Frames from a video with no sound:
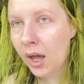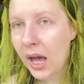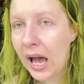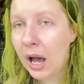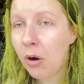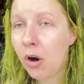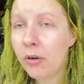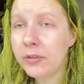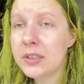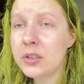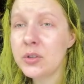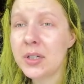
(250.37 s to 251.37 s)
How
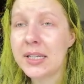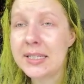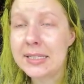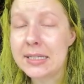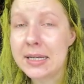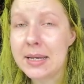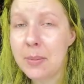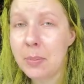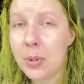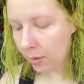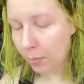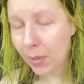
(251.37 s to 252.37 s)
often do I nip
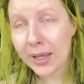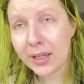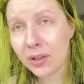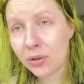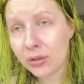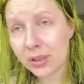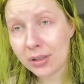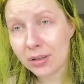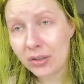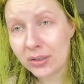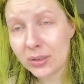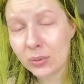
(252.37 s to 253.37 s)
my
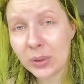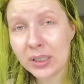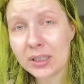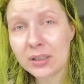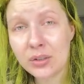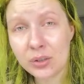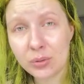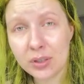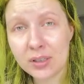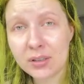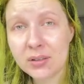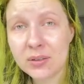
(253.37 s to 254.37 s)
cuticles when I do
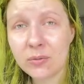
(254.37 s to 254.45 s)
this?